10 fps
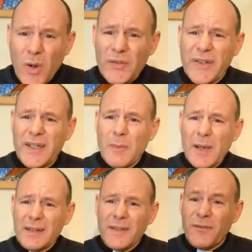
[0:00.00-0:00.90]
what's in them?
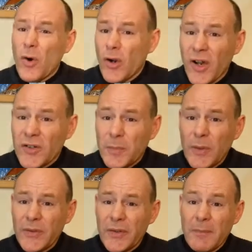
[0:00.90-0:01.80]
Well, the 4
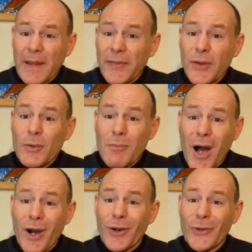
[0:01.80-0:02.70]
Gospels, Matthew,
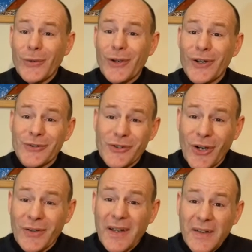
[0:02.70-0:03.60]
Mark, Luke and
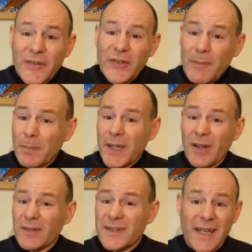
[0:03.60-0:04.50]
John, simply
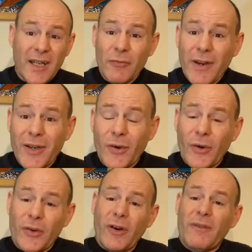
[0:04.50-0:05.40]
contain a
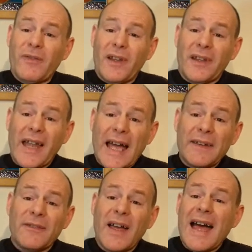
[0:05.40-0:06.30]
record of the
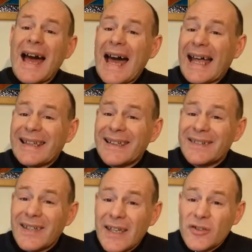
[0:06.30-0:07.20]
life and the
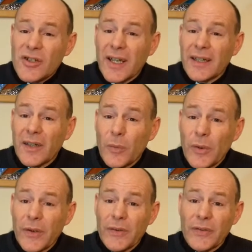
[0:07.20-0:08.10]
teaching and the
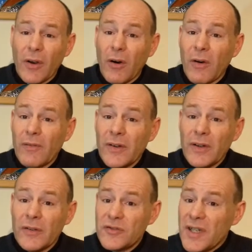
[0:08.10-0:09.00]
works of
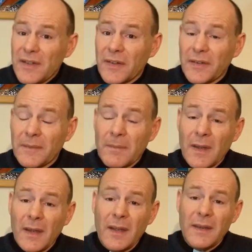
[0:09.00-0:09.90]
Jesus.
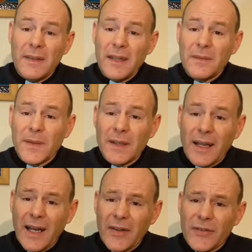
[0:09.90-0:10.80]
Think of it
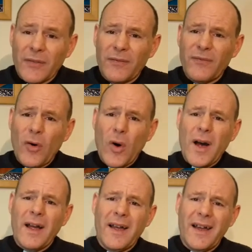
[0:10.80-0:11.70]
as
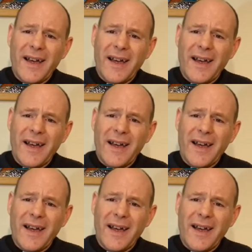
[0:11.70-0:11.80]
4